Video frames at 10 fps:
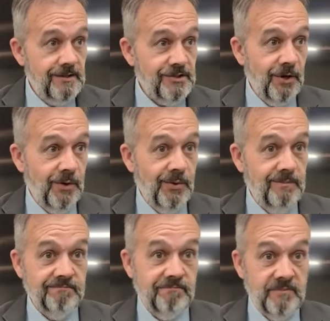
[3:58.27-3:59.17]

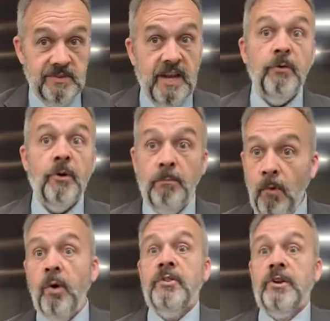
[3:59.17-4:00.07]
So they were
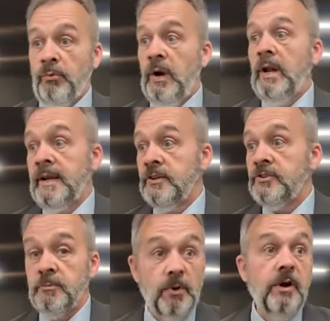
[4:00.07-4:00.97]
more than willing
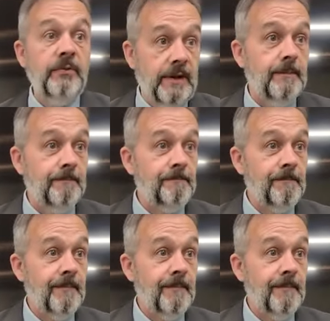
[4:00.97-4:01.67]
to prove it.